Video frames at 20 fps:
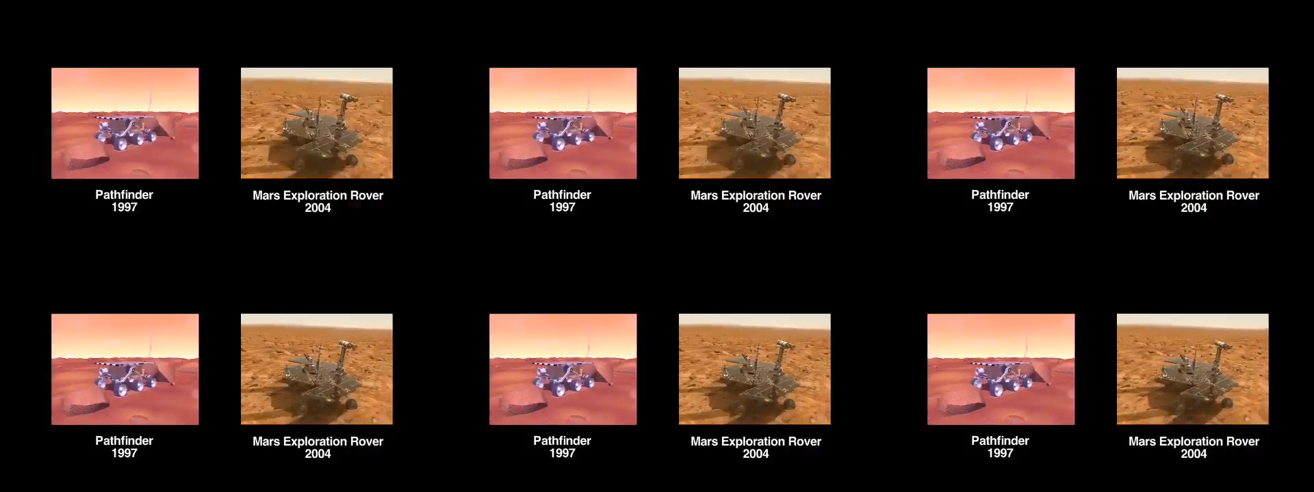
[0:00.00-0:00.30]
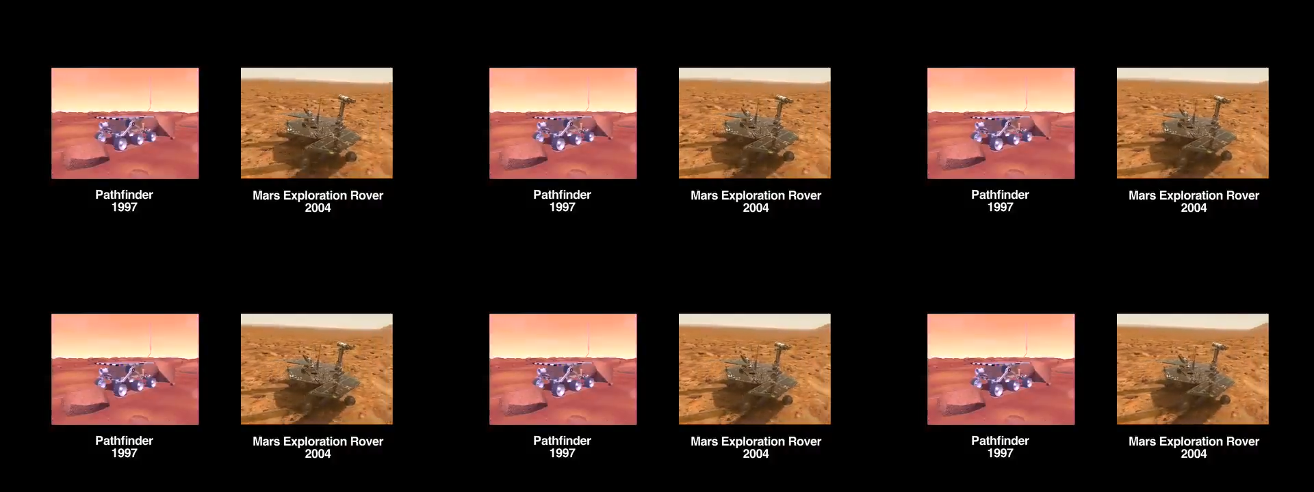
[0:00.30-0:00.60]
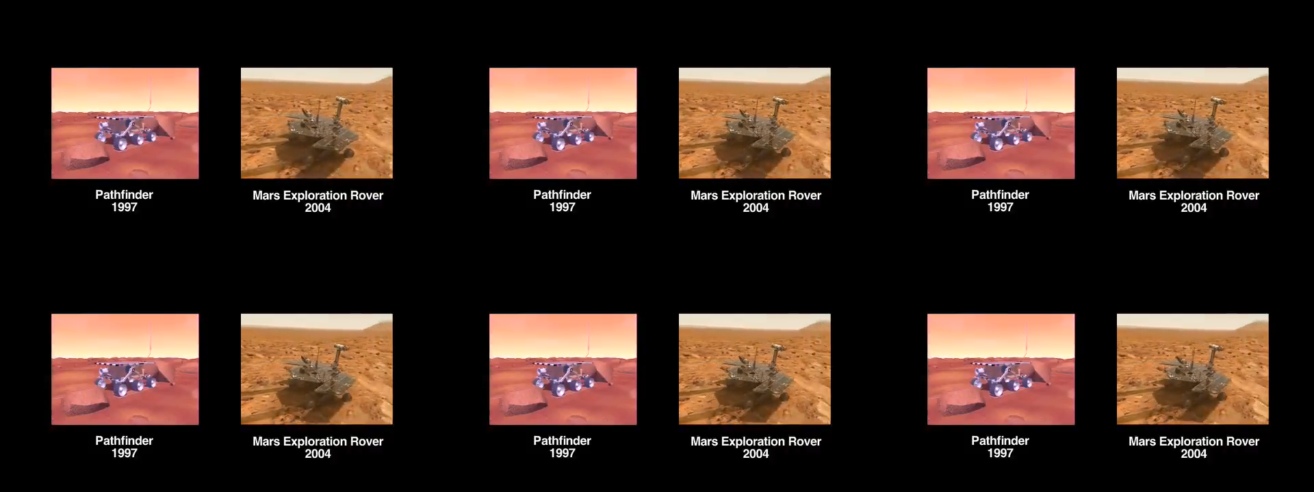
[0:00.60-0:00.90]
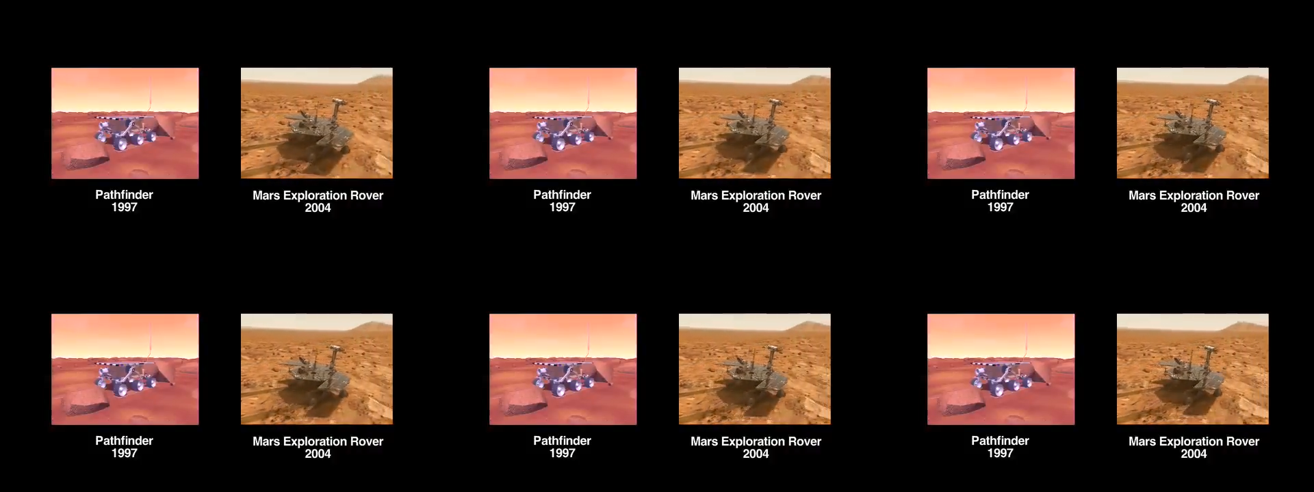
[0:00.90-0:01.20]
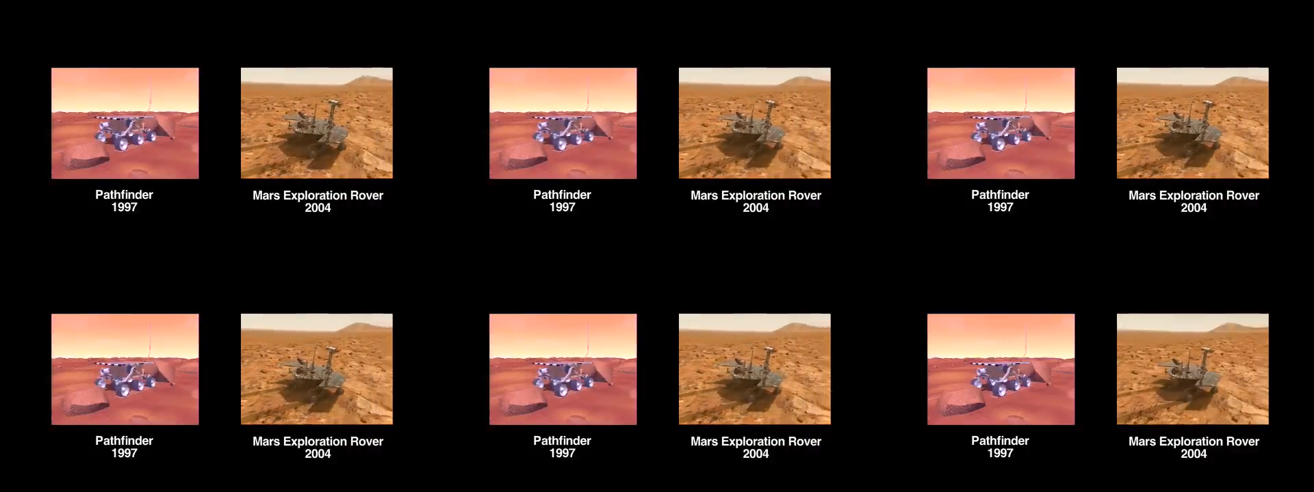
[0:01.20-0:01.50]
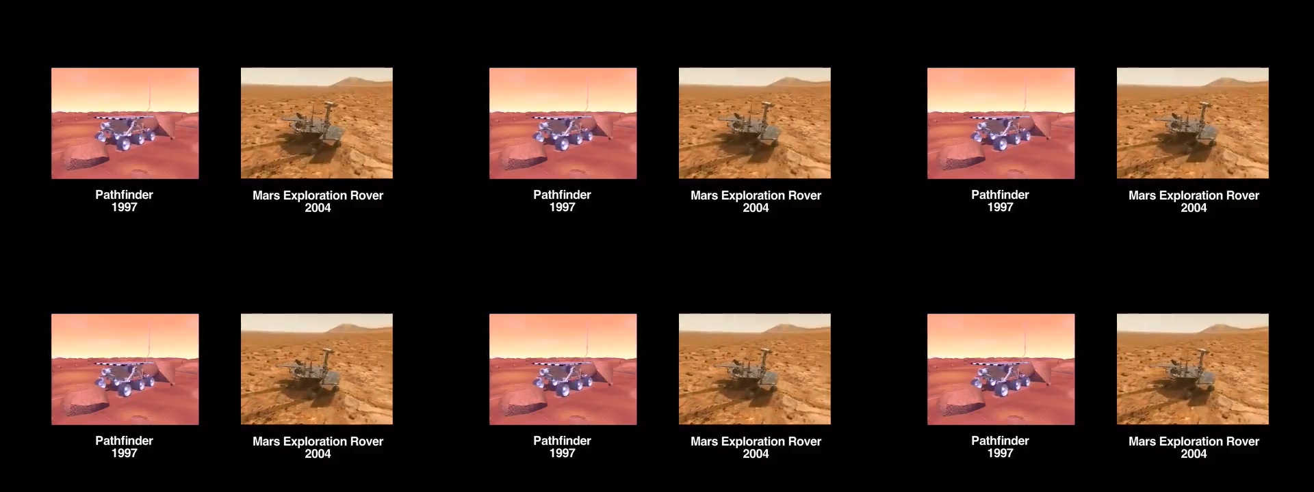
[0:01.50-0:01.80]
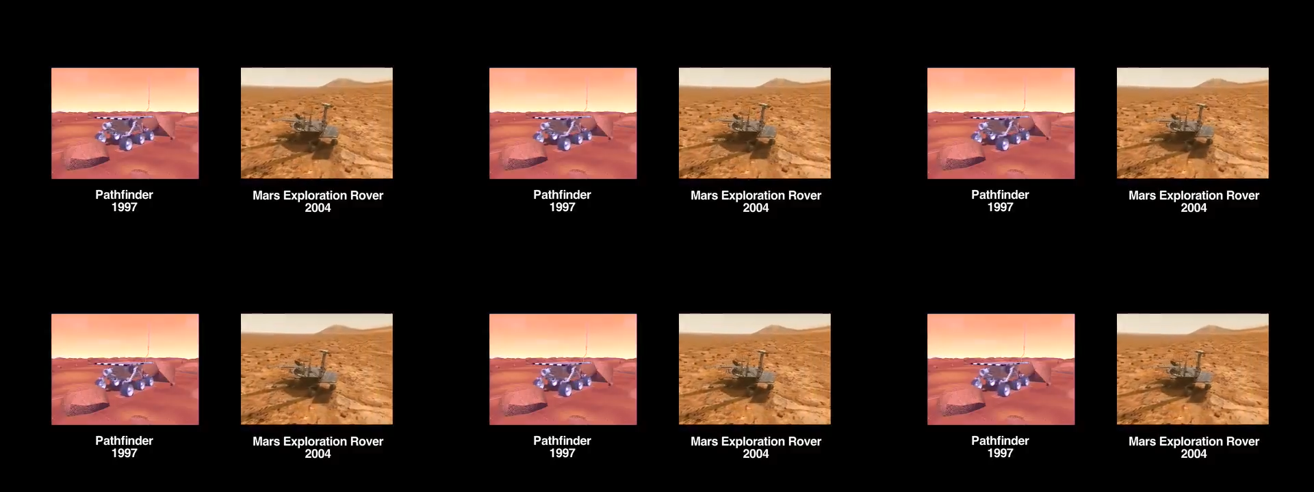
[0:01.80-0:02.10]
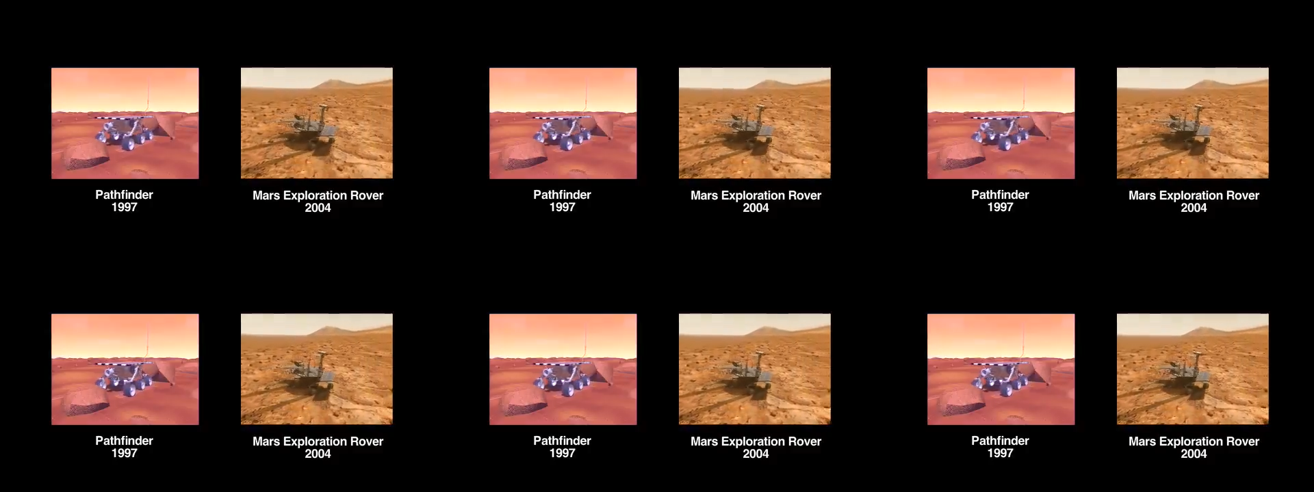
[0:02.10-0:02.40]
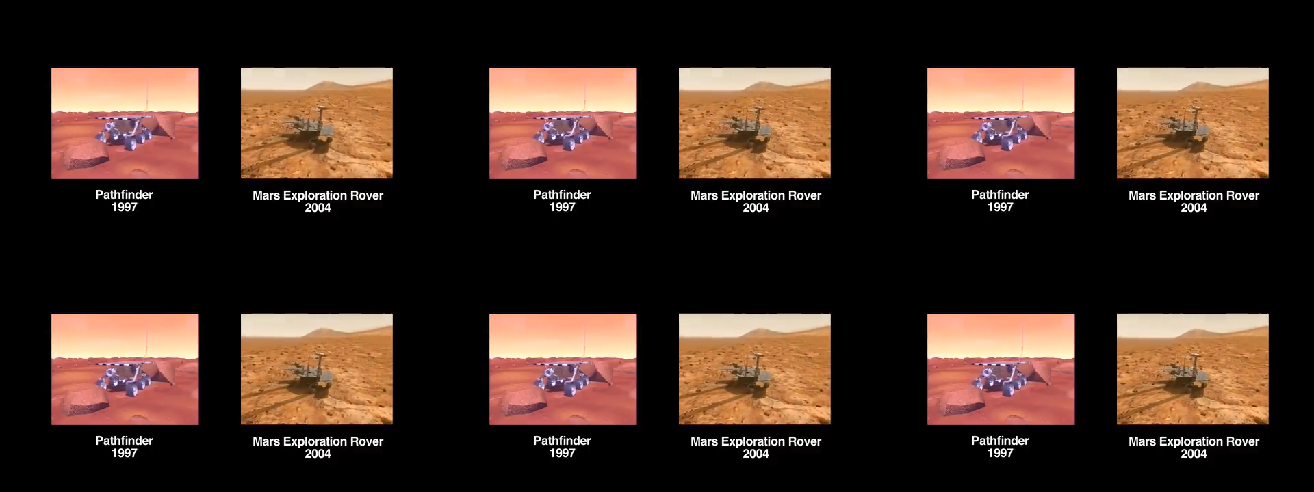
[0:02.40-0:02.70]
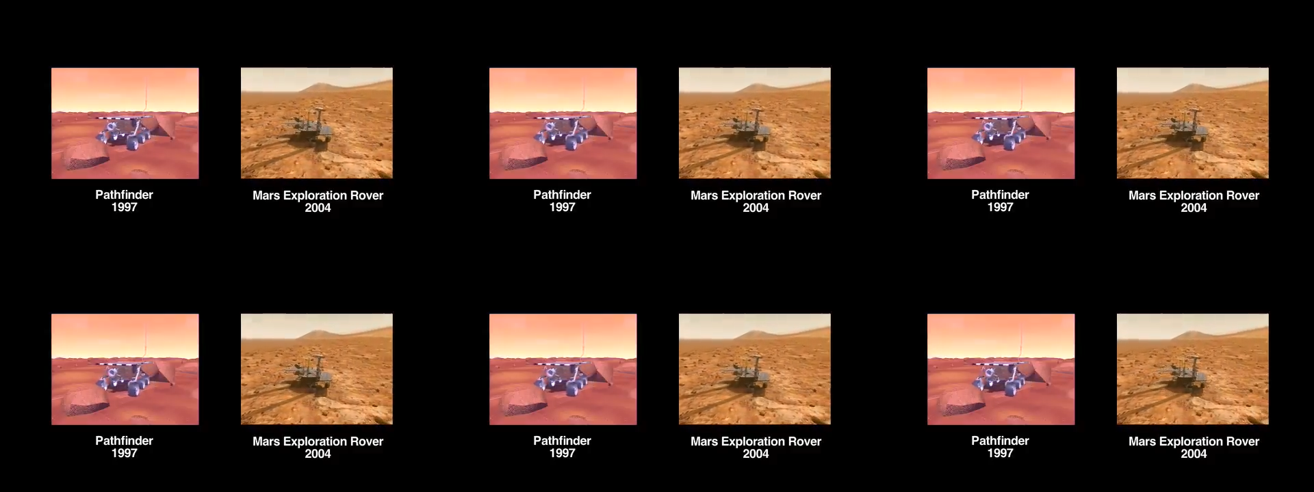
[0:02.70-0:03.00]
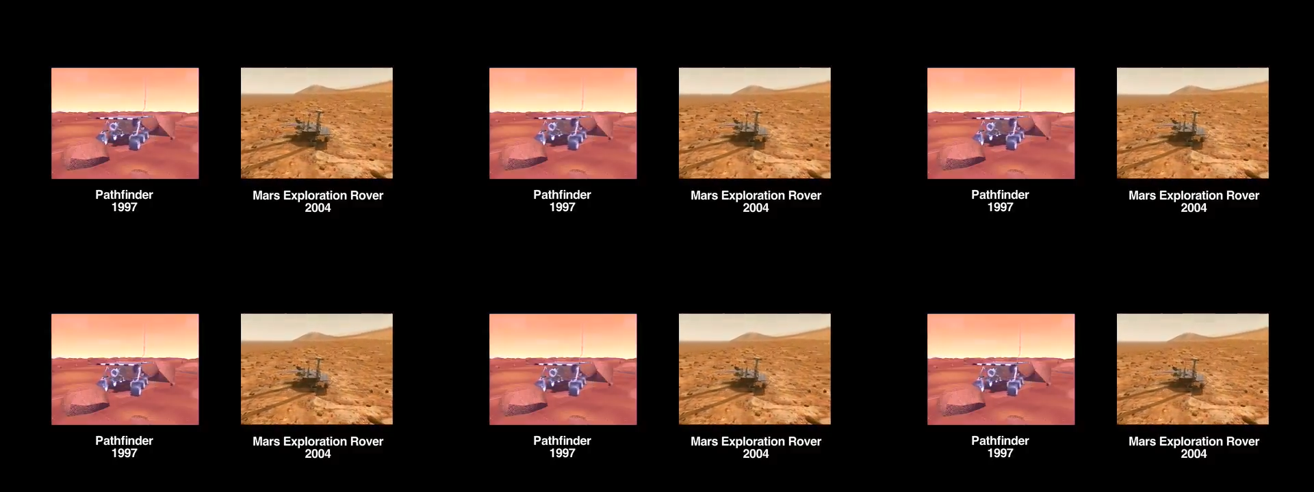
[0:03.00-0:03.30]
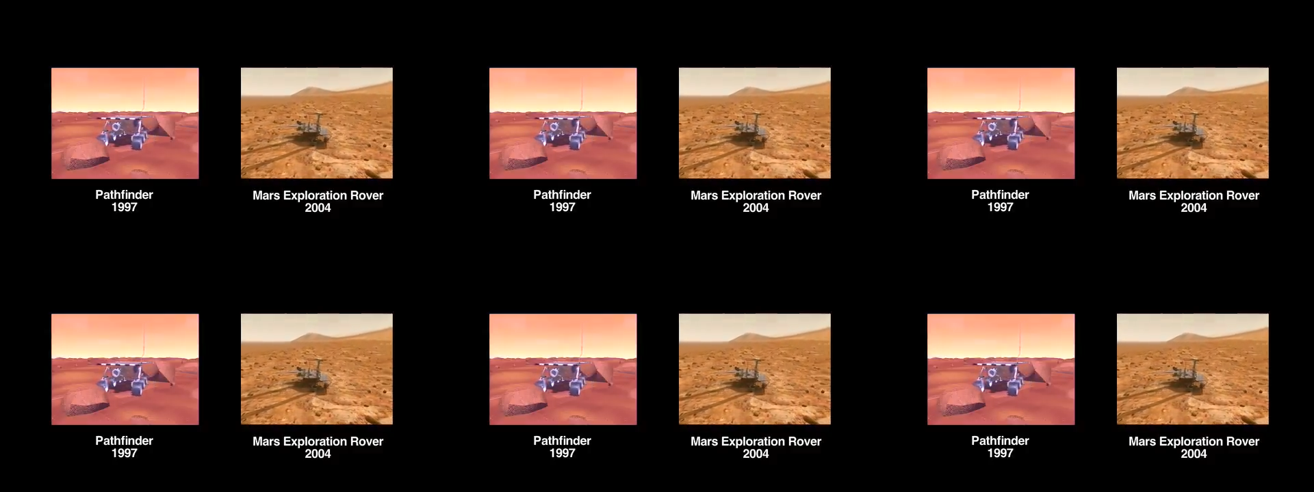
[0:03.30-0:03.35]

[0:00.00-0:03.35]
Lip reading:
Nobody's mouth can be seen.